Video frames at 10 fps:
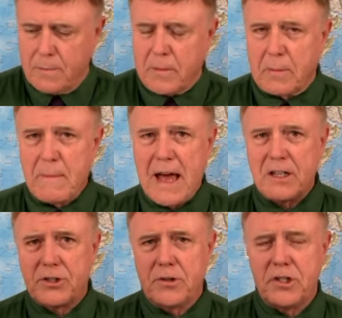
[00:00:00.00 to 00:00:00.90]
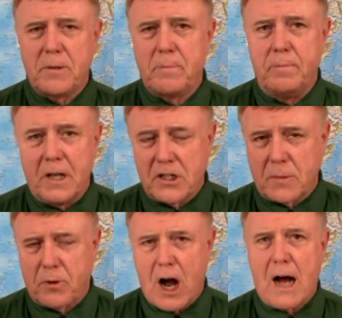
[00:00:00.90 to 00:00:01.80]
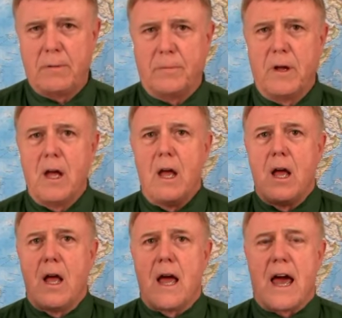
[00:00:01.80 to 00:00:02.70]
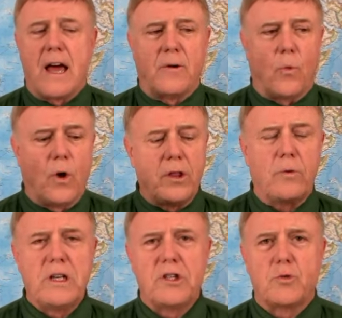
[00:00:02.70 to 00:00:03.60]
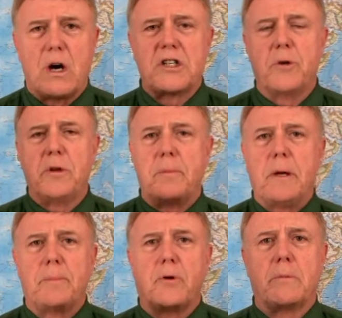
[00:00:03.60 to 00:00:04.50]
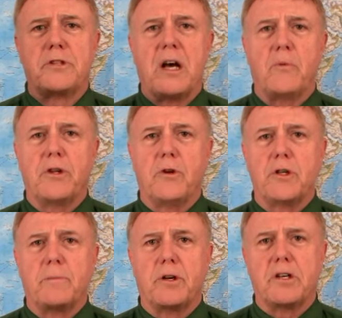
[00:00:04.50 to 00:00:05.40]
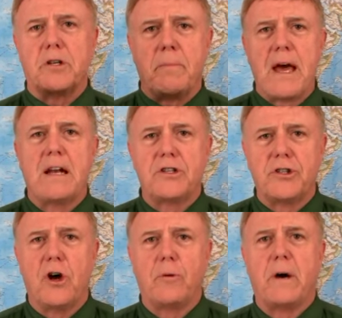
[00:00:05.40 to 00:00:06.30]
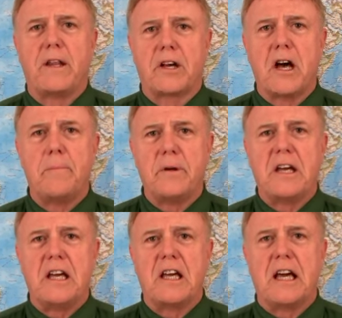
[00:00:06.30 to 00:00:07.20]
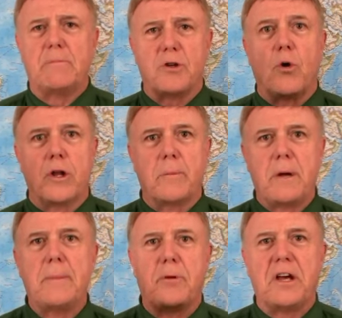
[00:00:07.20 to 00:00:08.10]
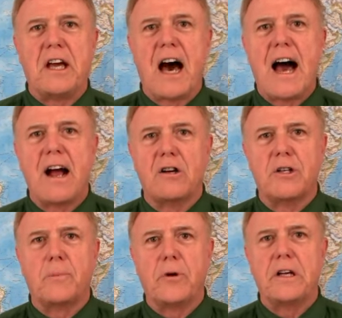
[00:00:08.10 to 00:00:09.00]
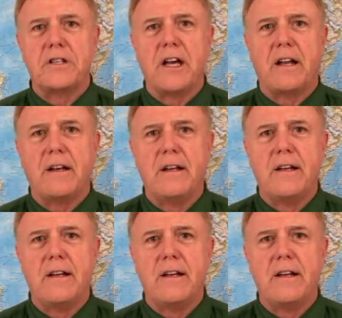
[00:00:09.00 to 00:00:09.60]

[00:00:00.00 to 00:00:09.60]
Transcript: McMaster's is a problem. And one of the reasons why so many people are upset with you is because a man is known by the company he keeps or the people he hires and brings in.